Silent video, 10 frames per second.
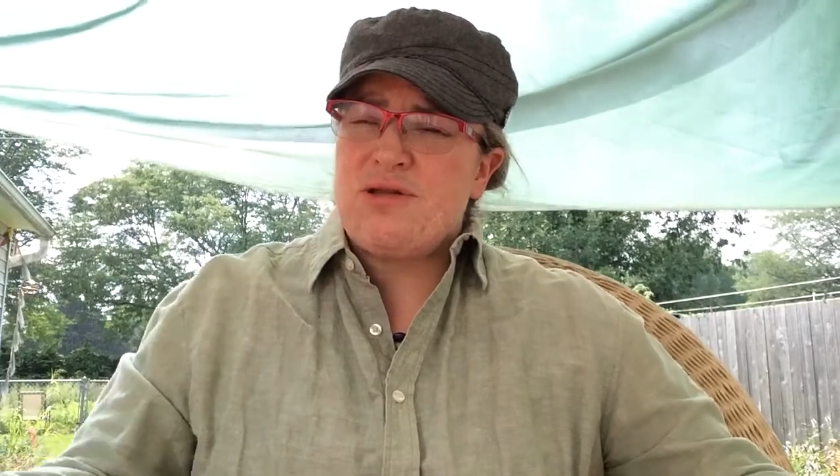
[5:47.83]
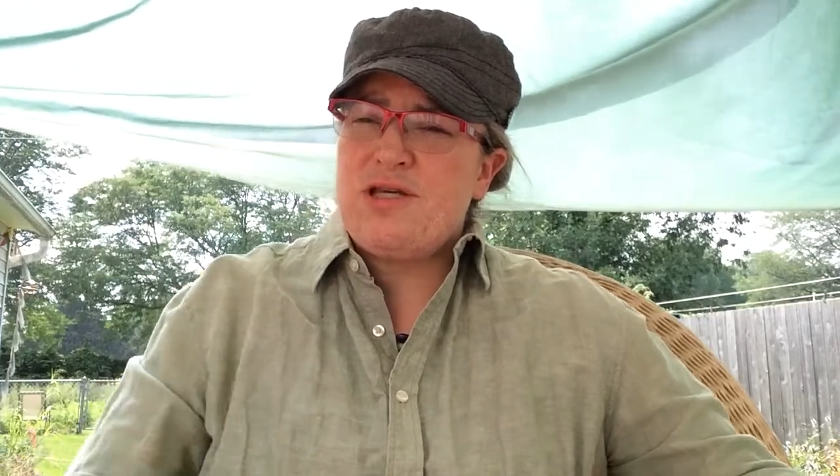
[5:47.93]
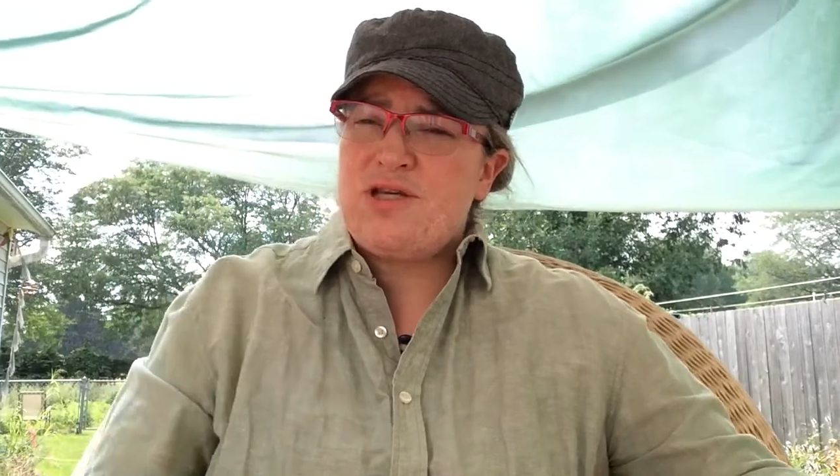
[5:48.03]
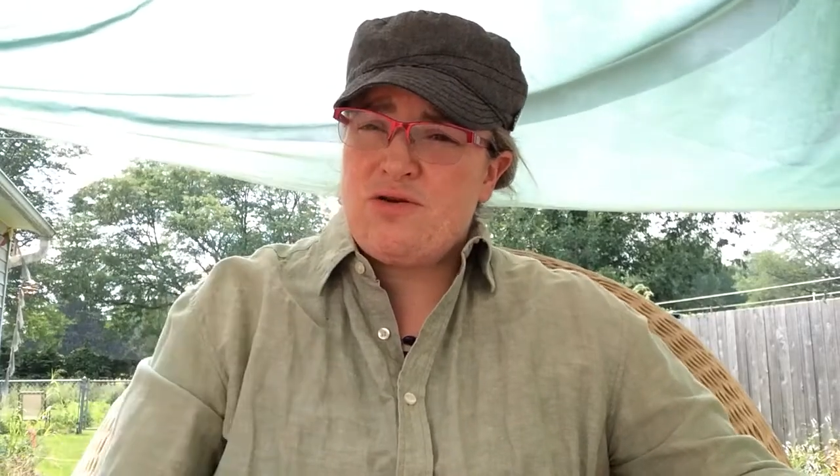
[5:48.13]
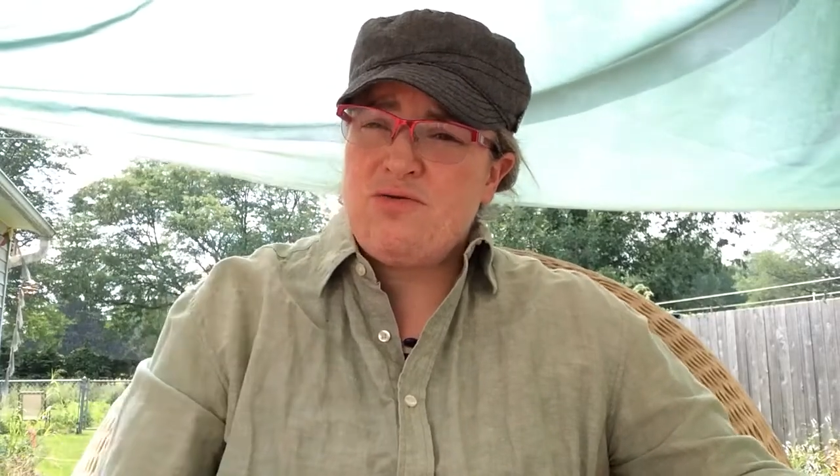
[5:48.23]

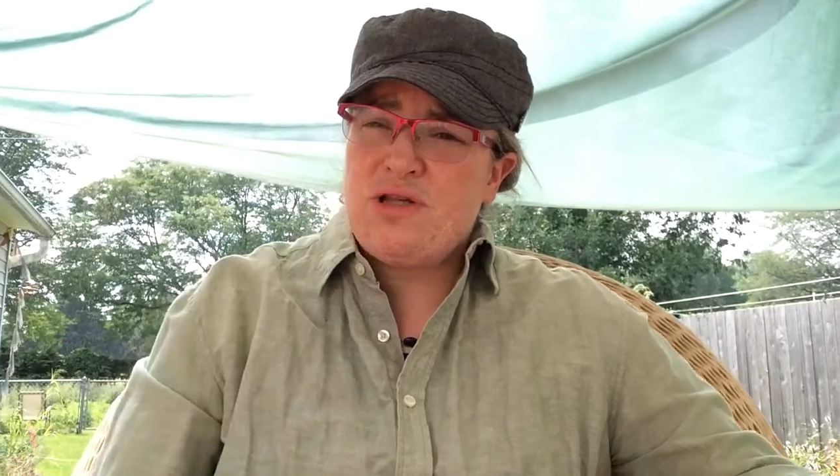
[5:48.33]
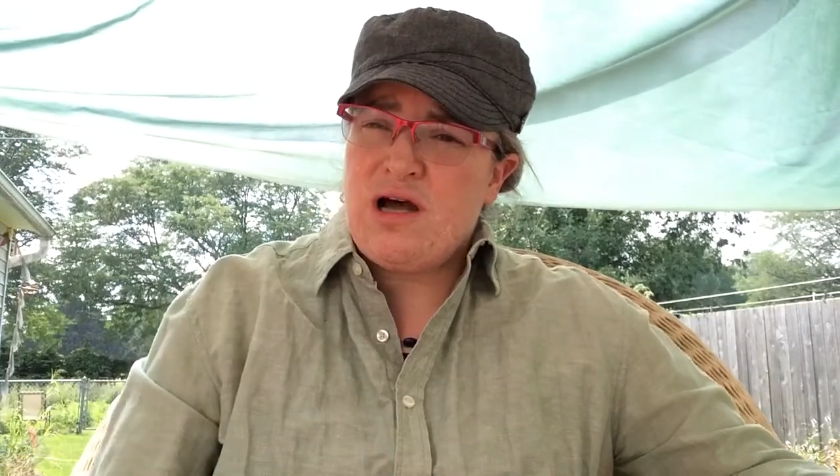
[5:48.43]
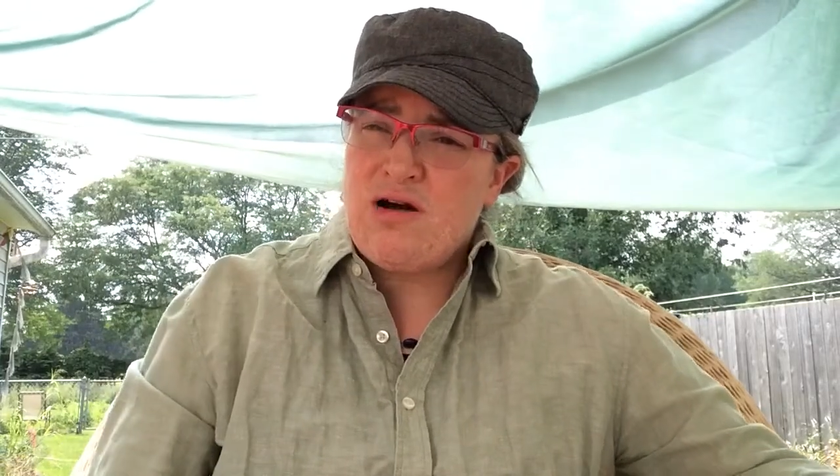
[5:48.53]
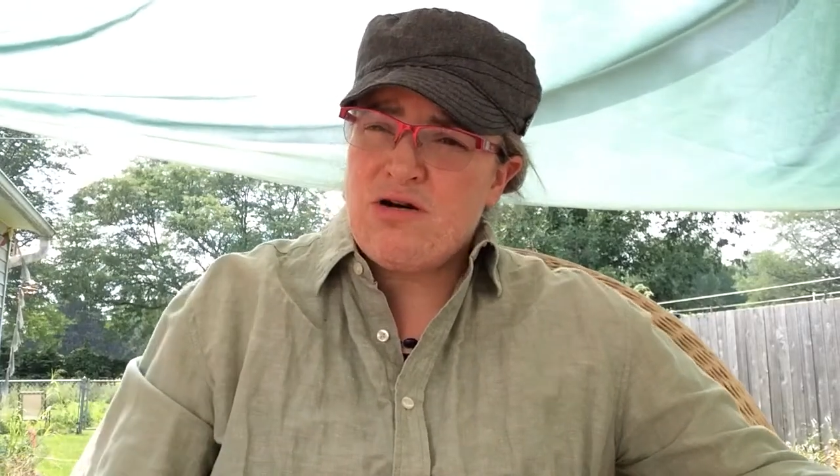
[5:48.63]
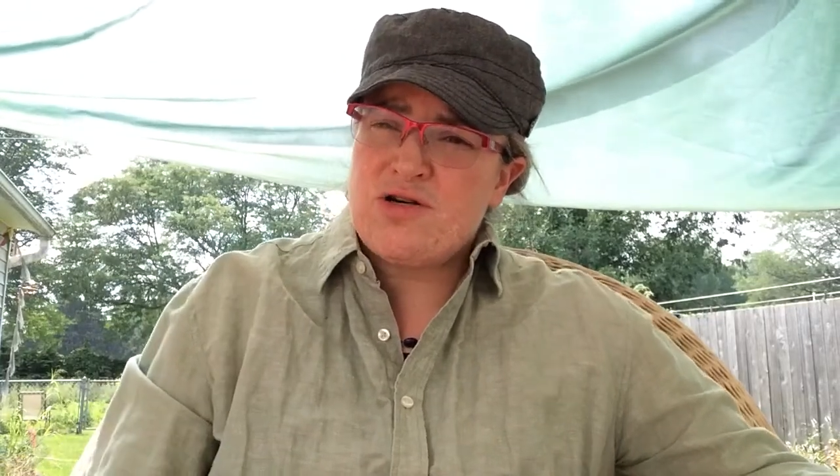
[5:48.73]
these two
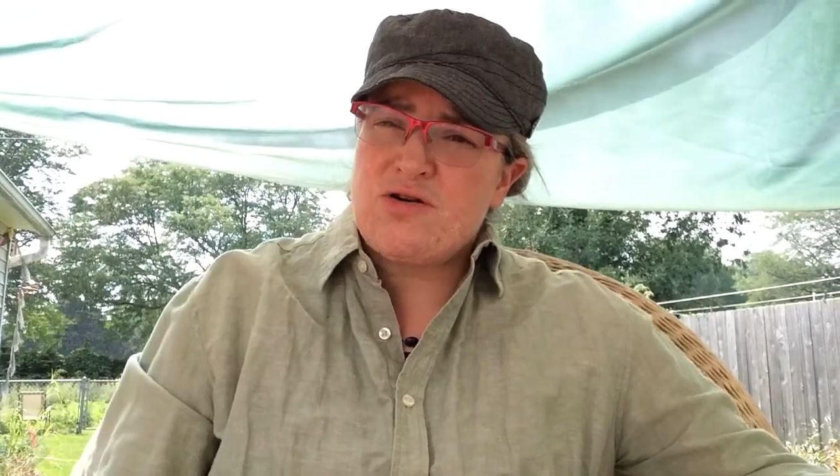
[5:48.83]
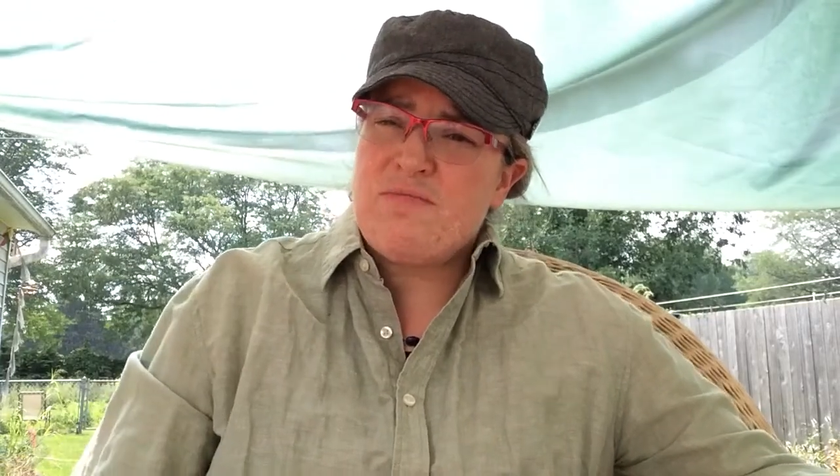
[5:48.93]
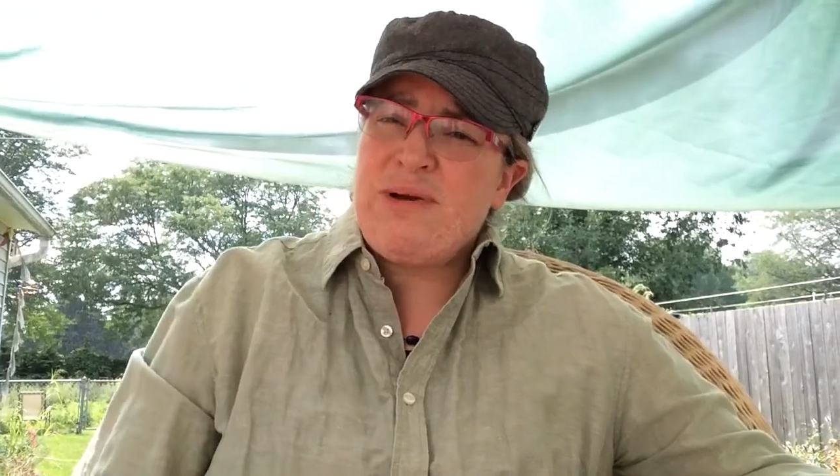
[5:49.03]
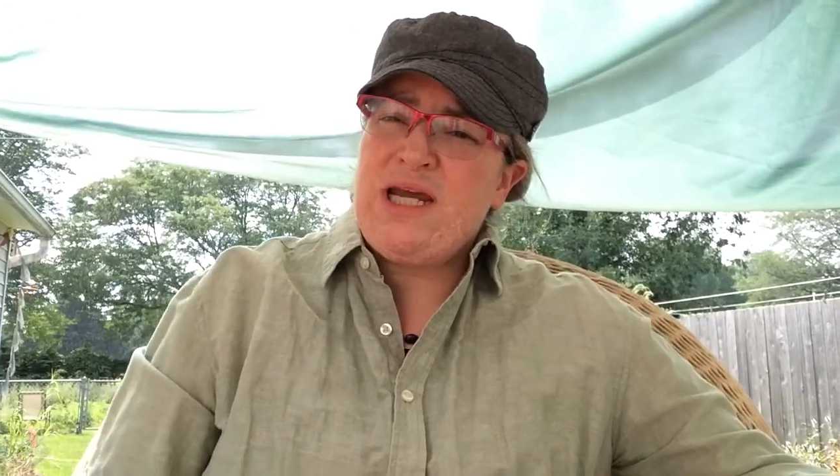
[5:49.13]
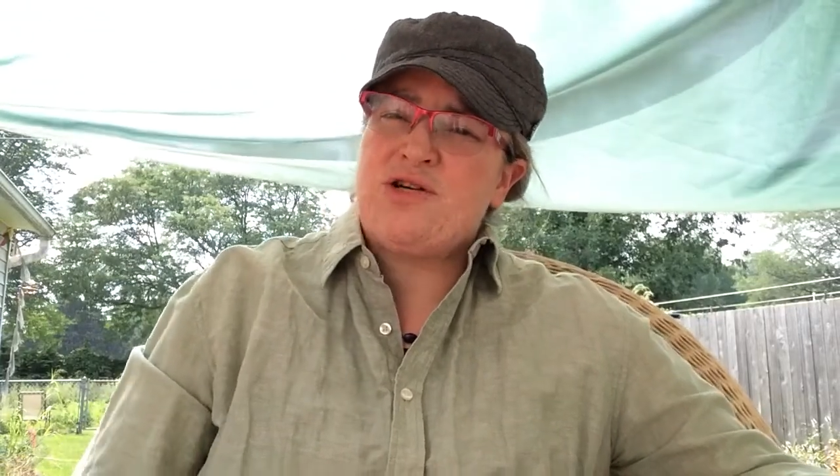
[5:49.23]
large or
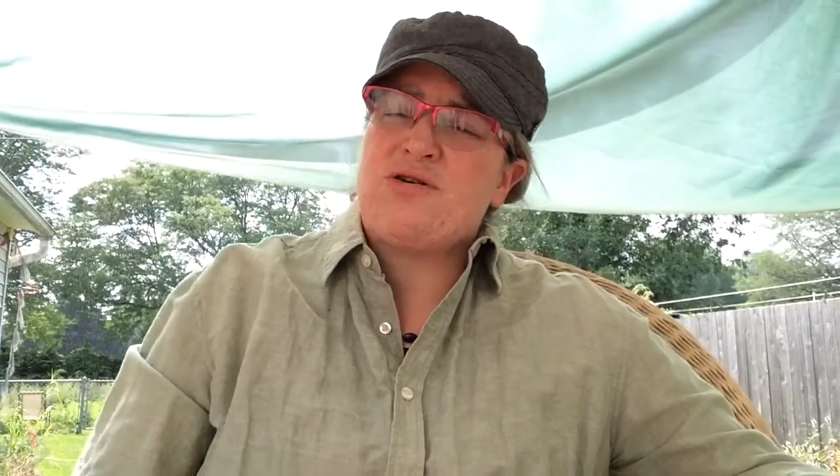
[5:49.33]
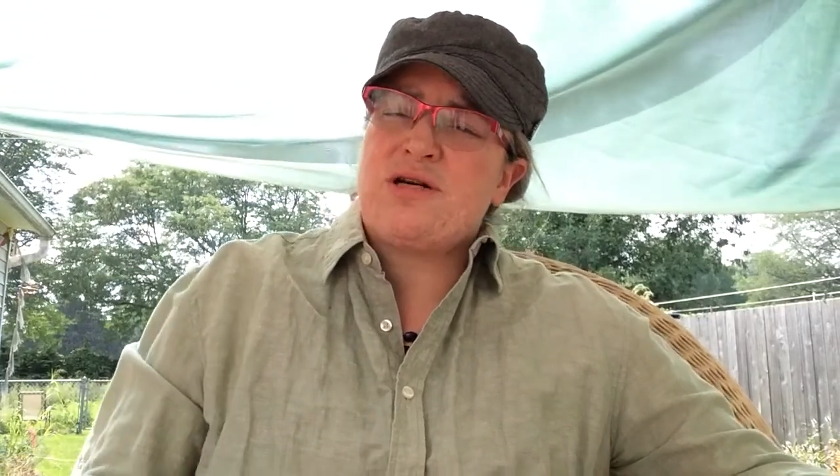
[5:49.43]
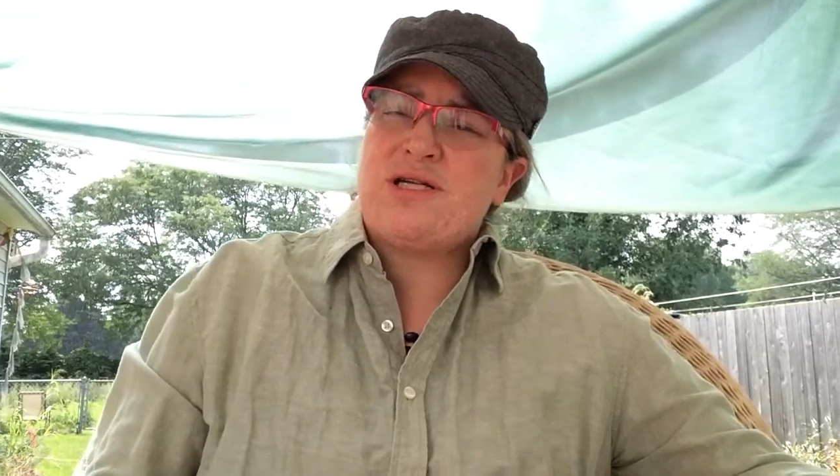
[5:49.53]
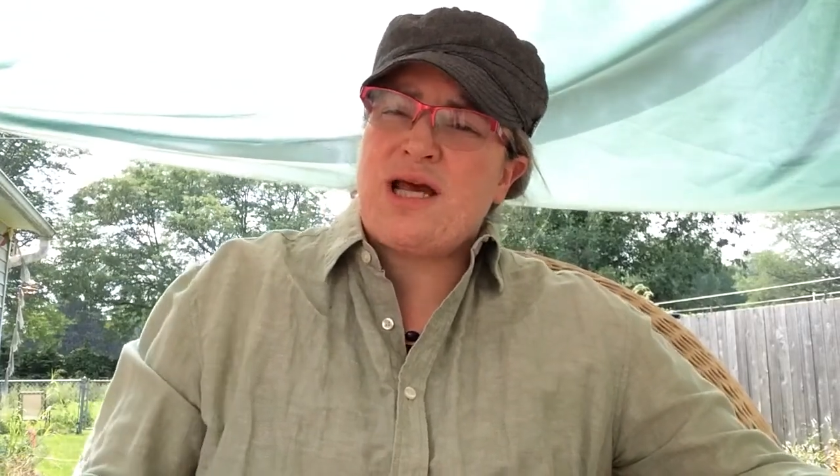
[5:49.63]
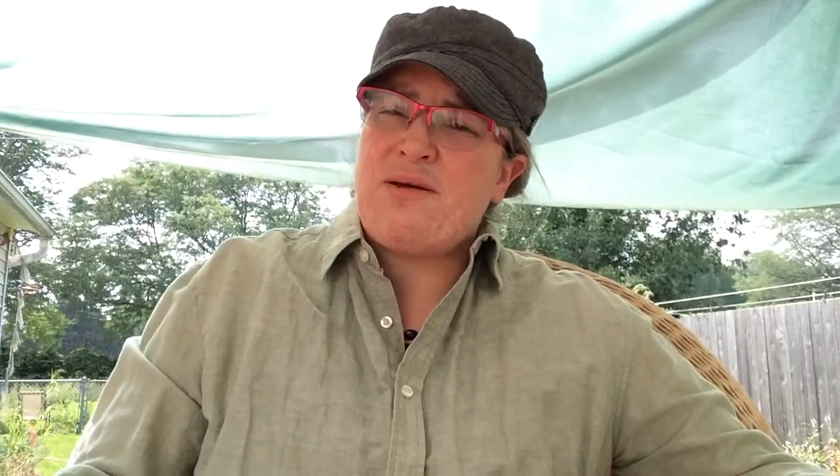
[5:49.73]
major
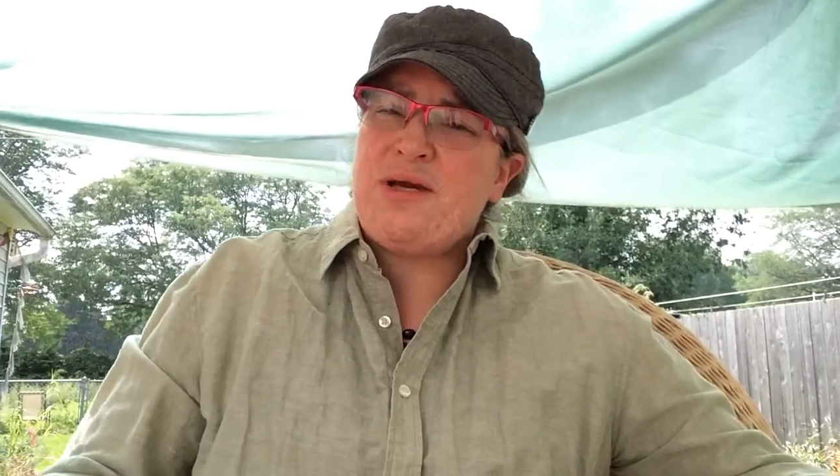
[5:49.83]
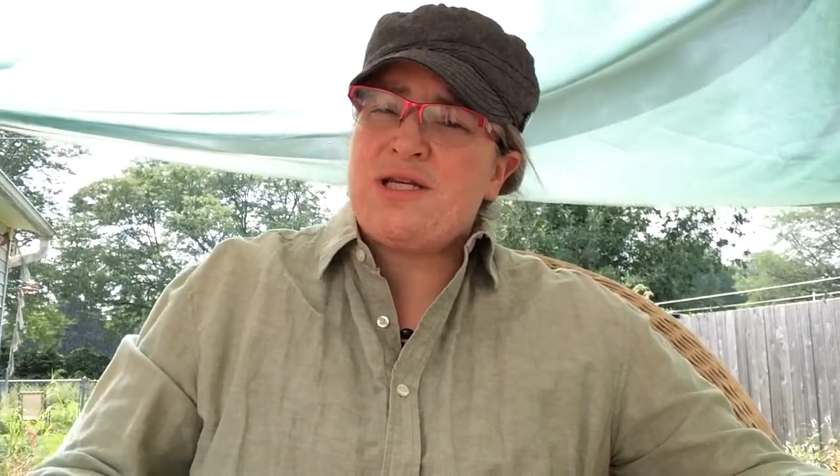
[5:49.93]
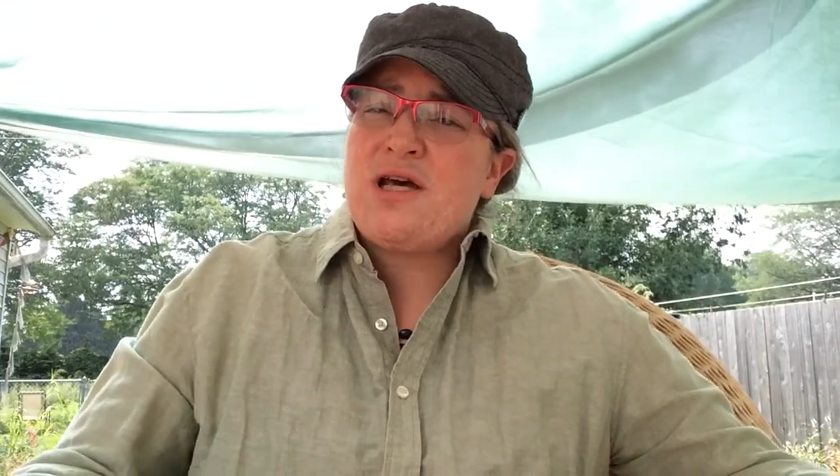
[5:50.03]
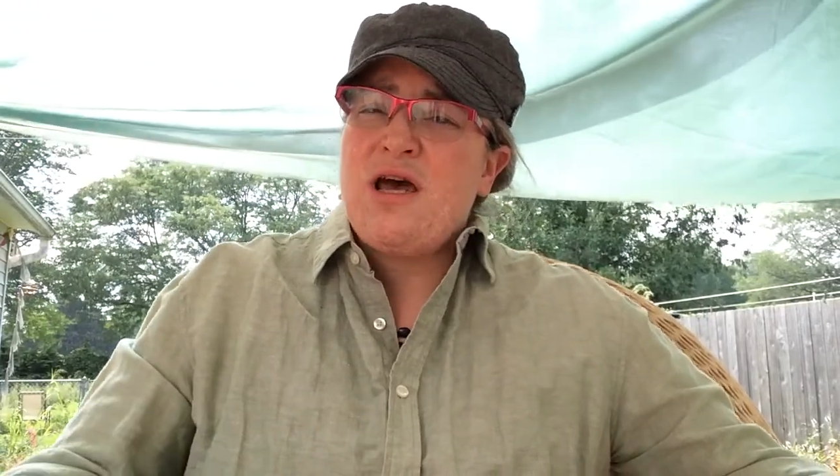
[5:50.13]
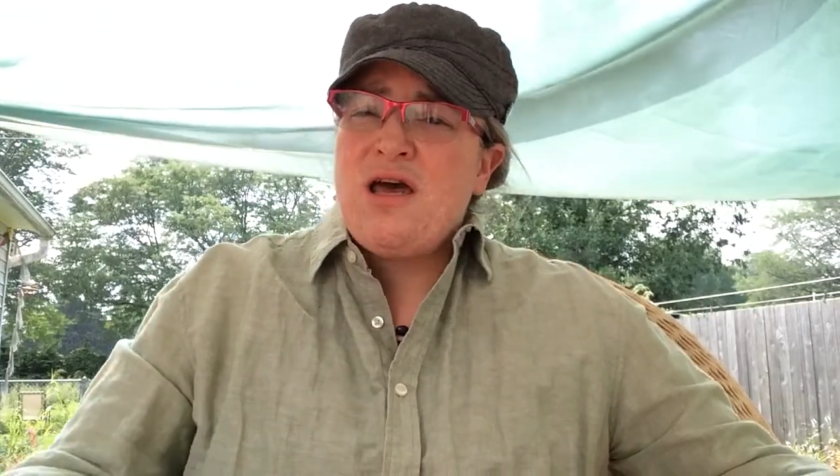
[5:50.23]
assignments.